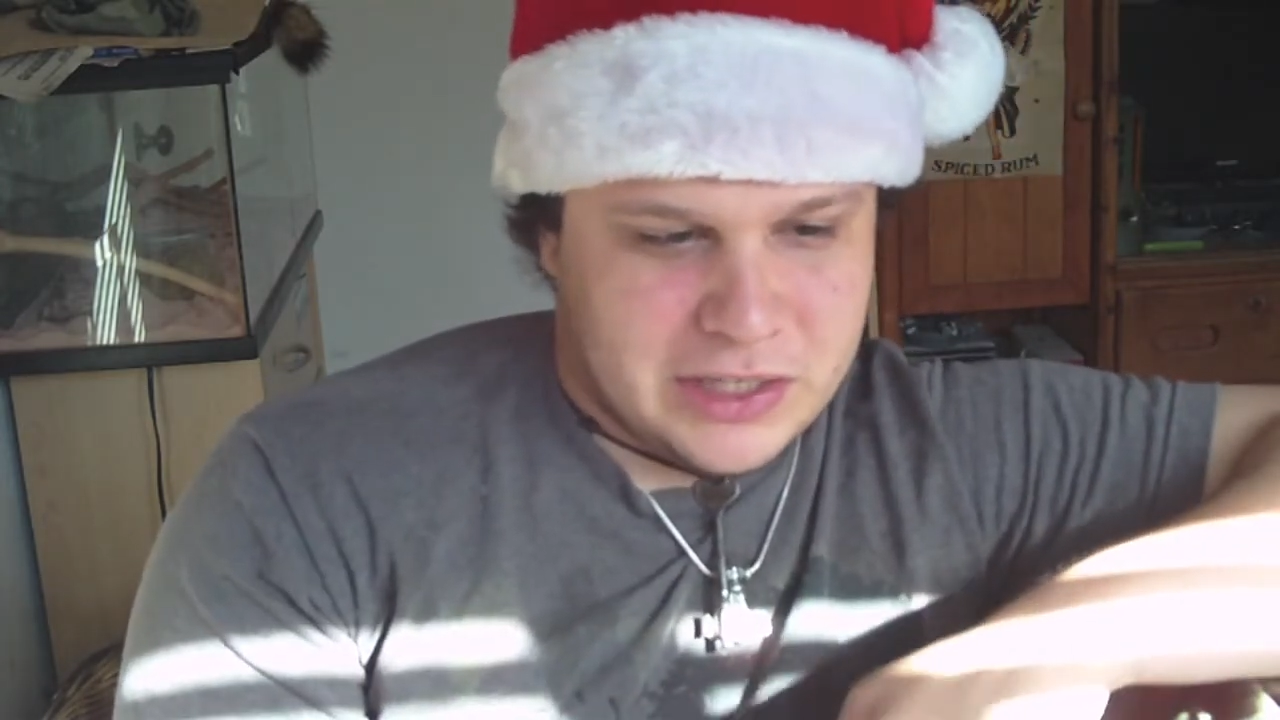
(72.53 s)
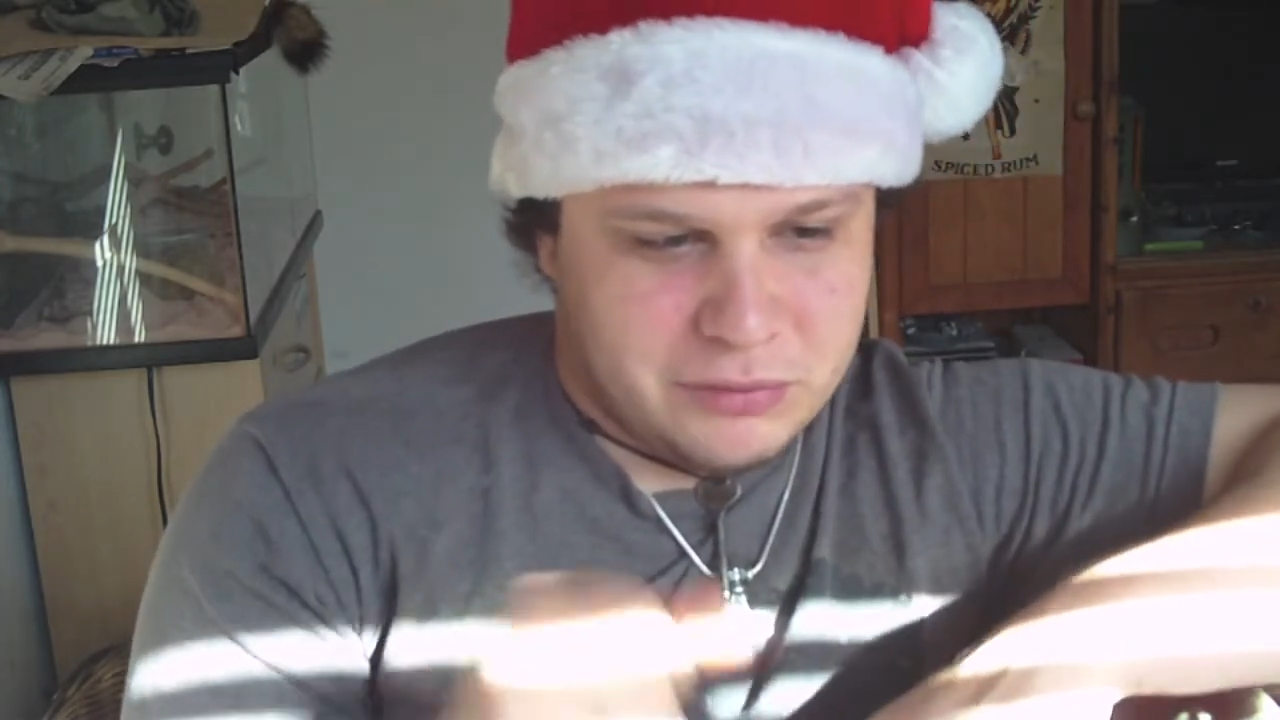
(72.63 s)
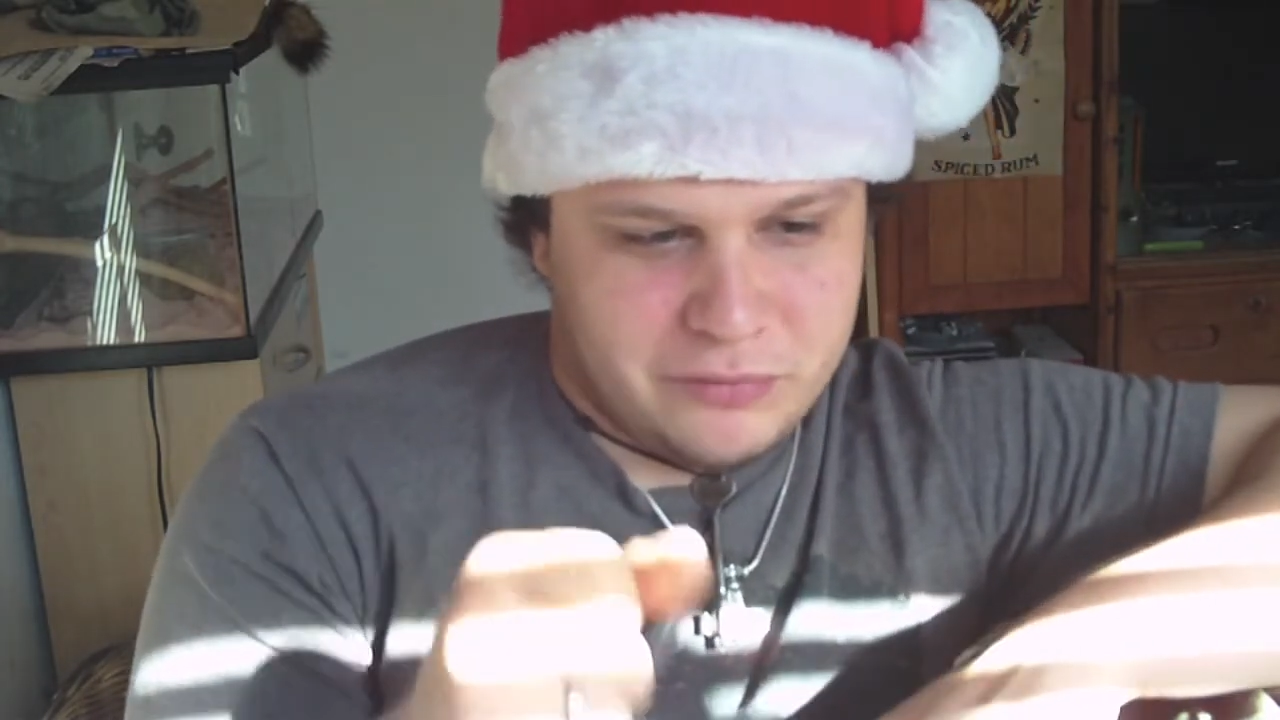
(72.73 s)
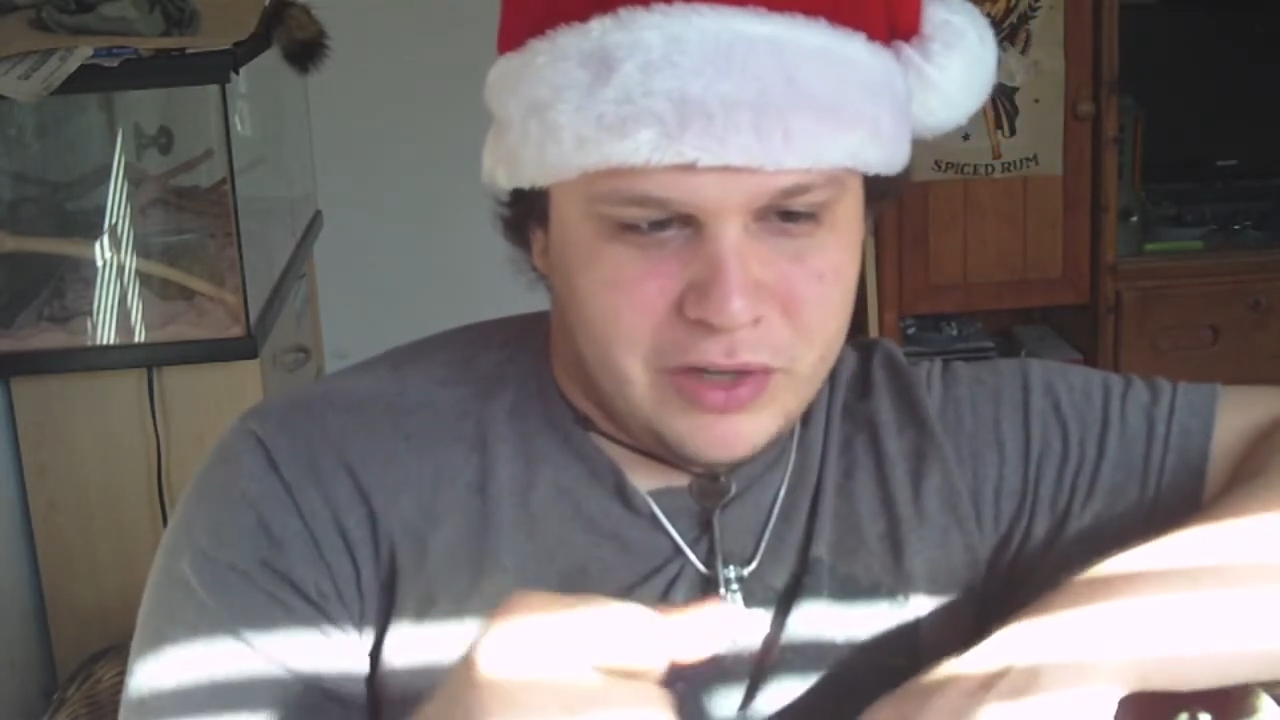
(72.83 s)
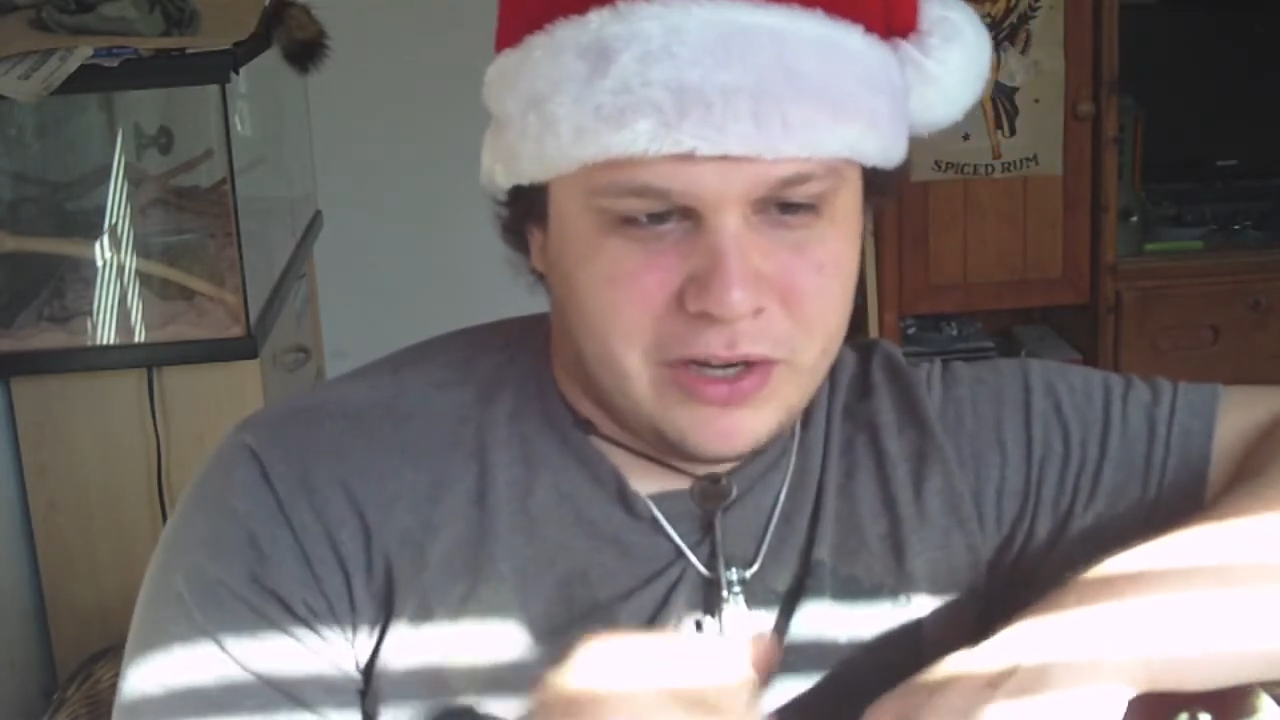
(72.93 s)
it
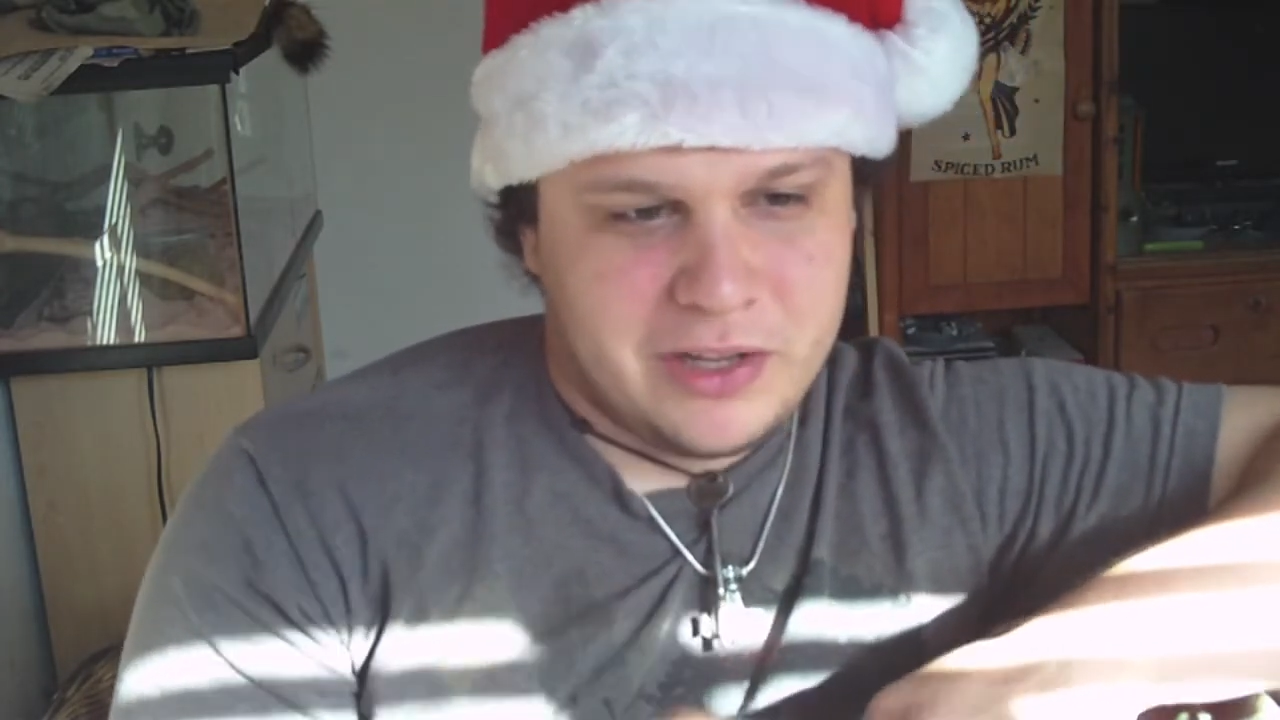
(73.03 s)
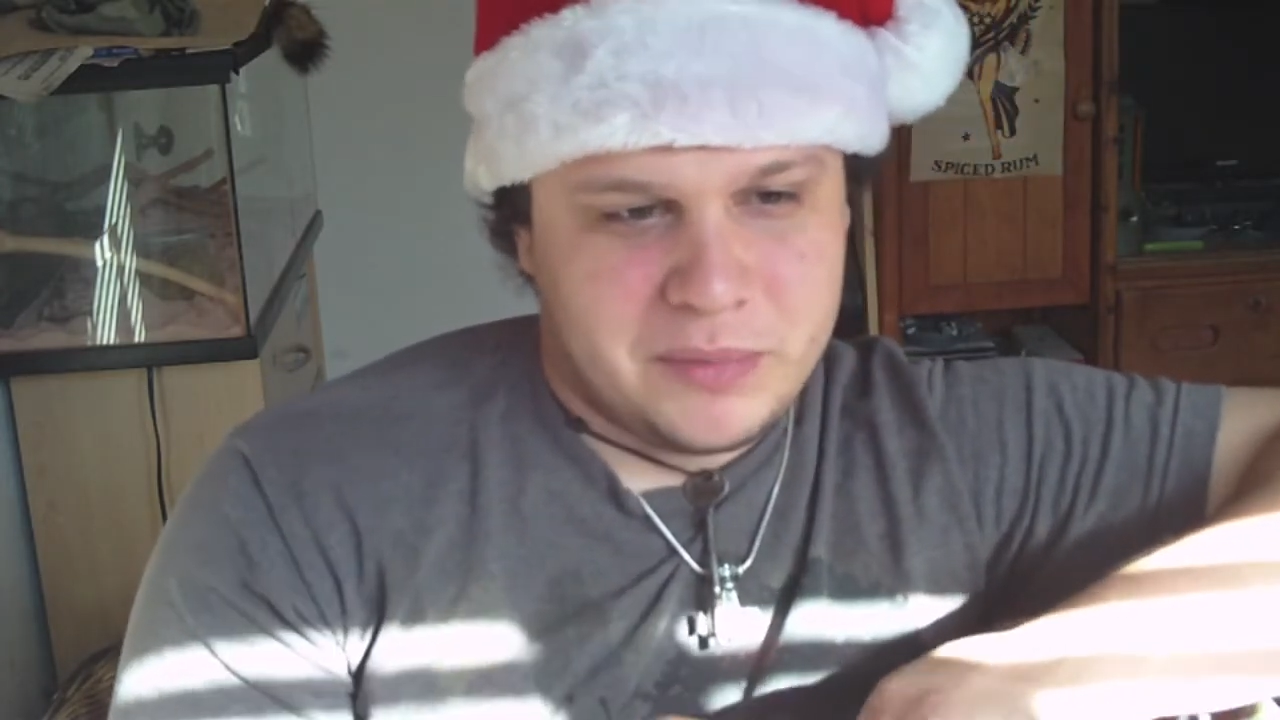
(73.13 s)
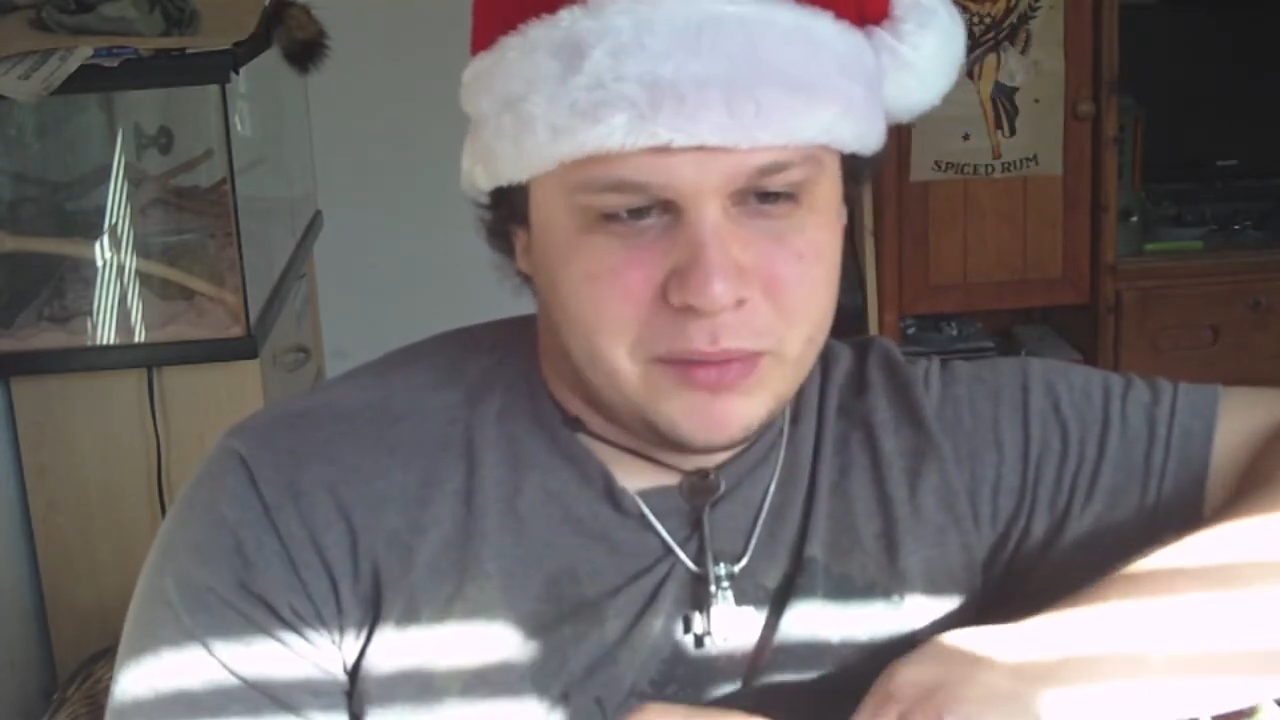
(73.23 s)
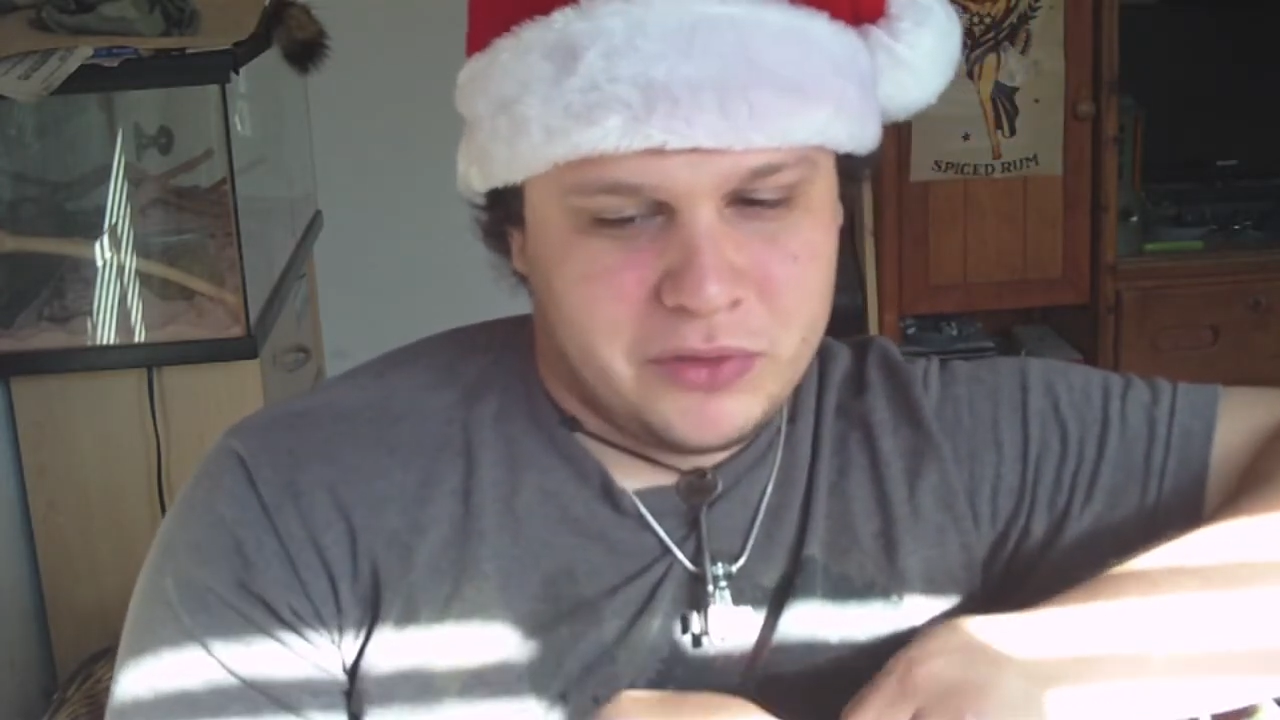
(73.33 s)
would fire it at people,